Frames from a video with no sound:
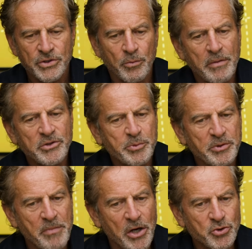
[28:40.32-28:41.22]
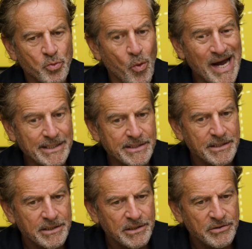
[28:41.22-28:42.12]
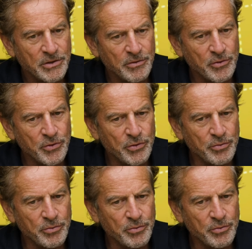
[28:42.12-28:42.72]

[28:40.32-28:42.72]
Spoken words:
where would you put most weight? So you